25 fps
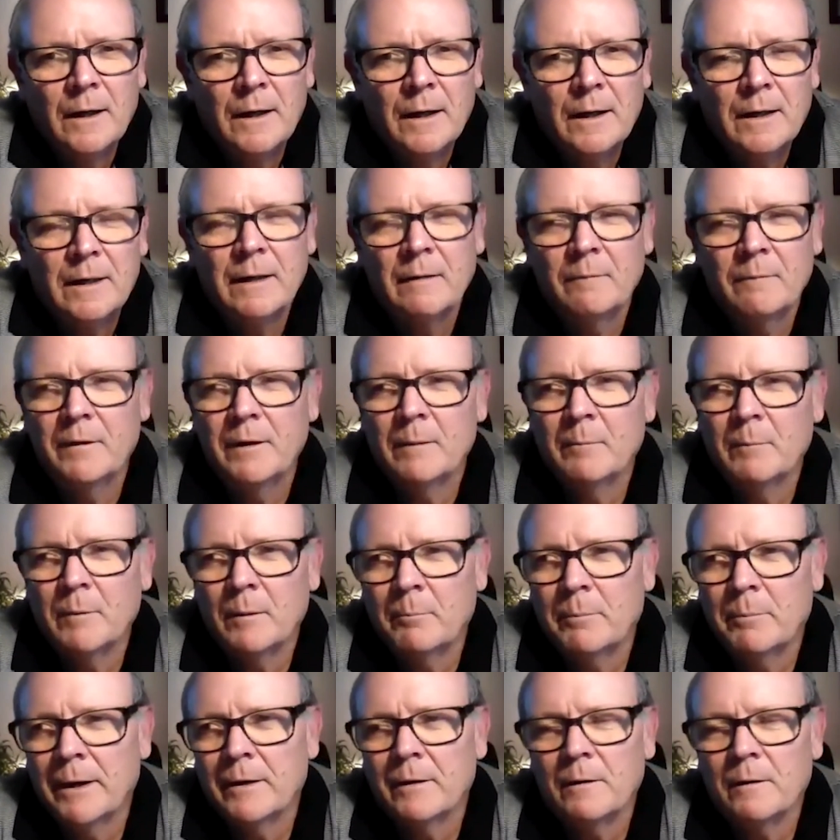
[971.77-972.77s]
give them a
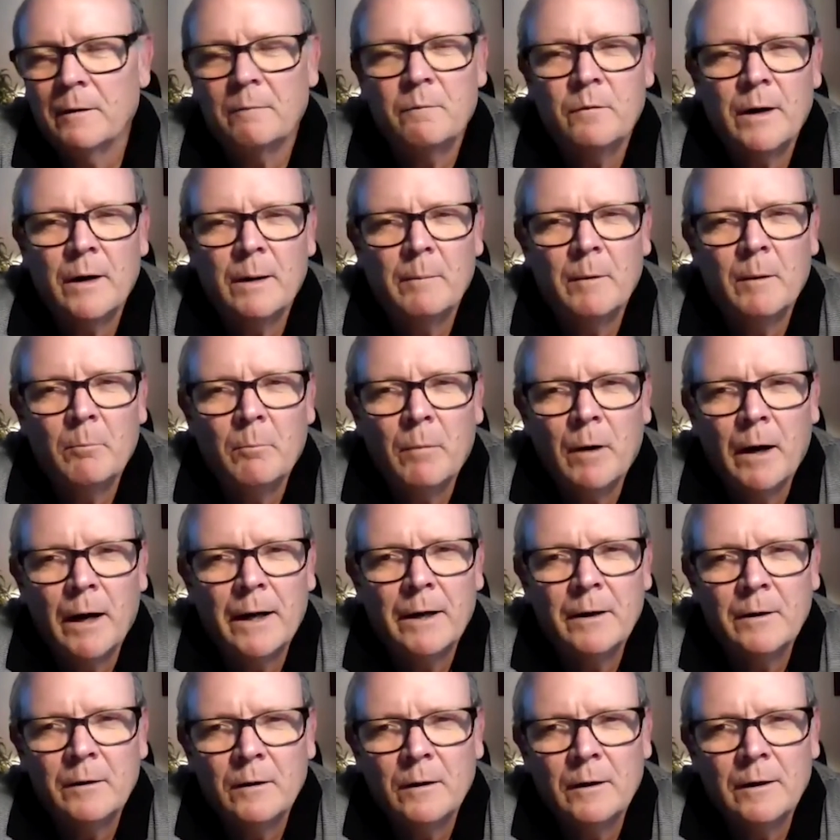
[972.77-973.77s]
better frame of
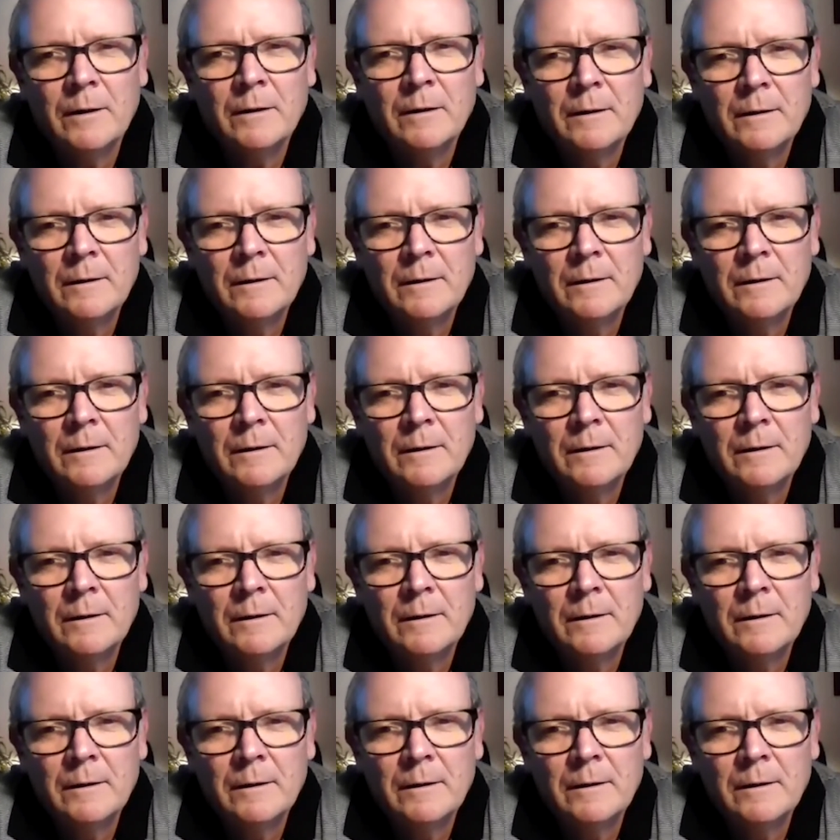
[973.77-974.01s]
mind on